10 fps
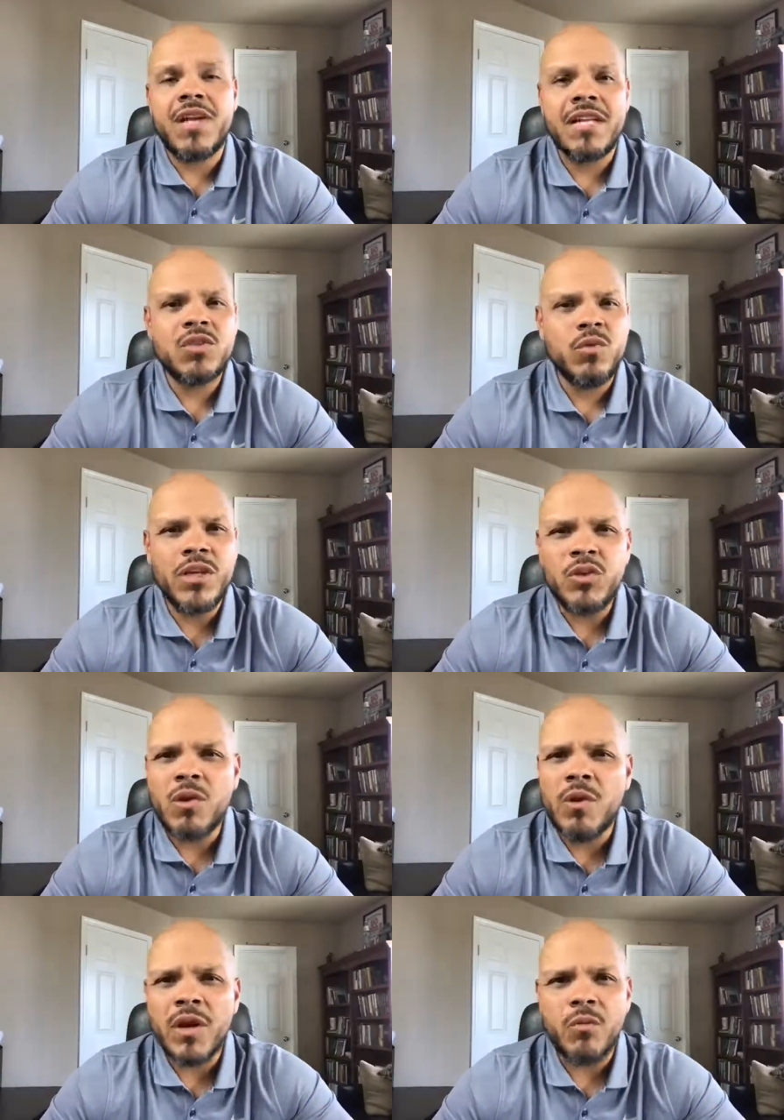I just want to do a
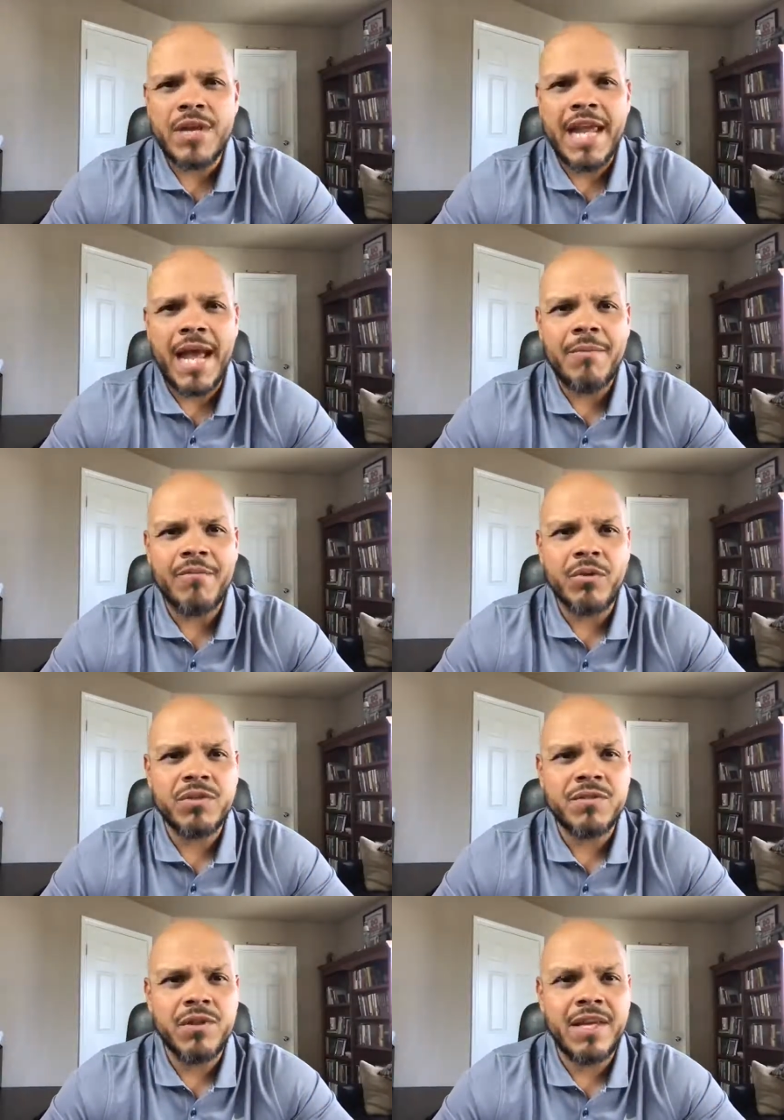quick recap for those
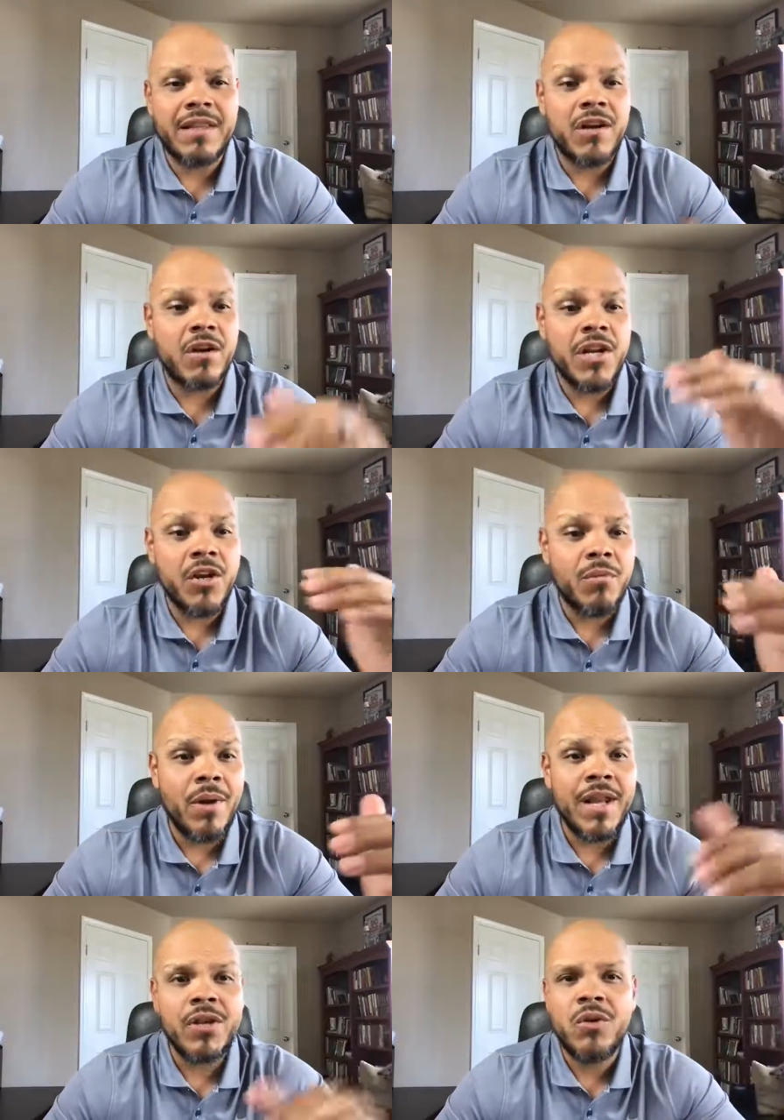of you again that are here
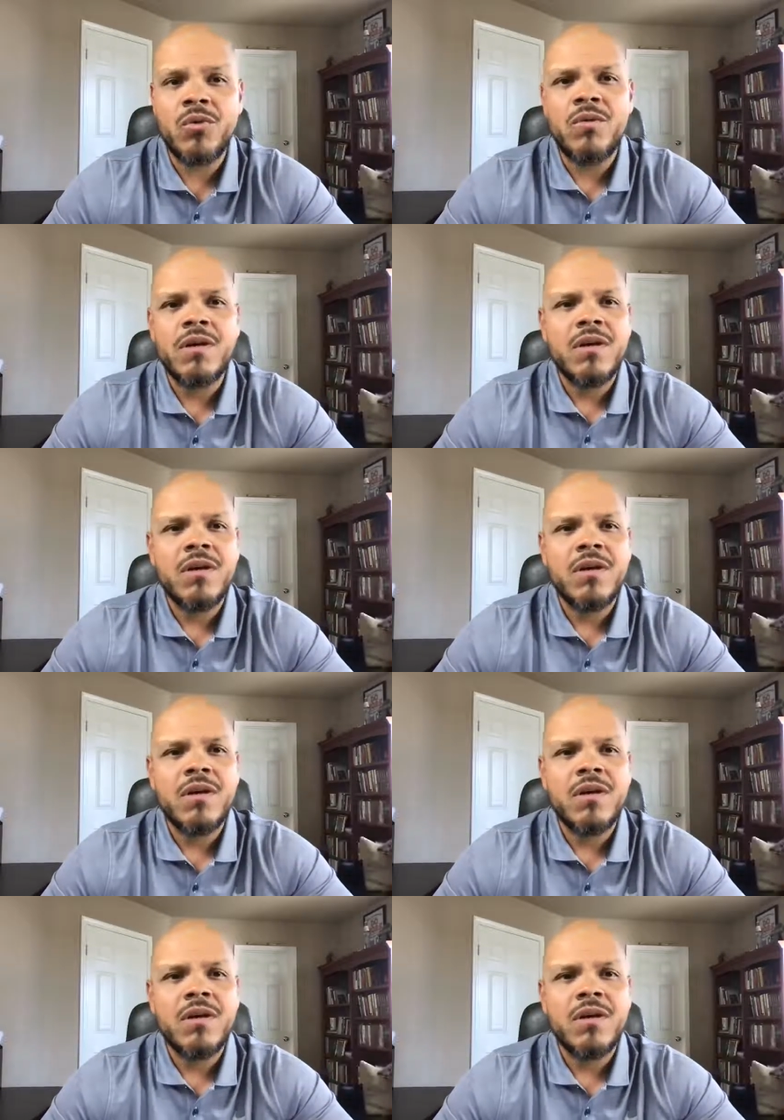brand new,